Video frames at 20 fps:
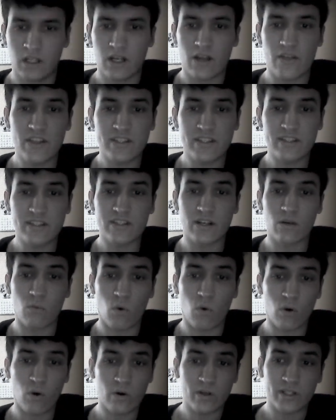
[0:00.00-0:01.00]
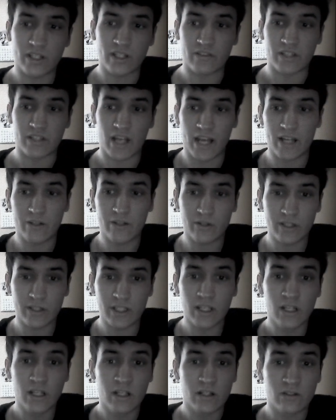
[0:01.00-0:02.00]
This is an award given
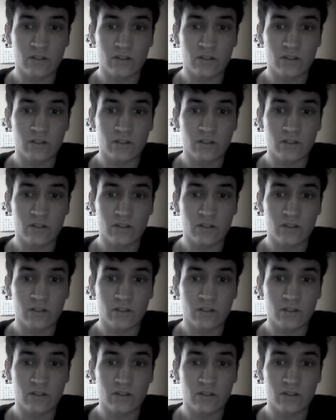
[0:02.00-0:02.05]
annually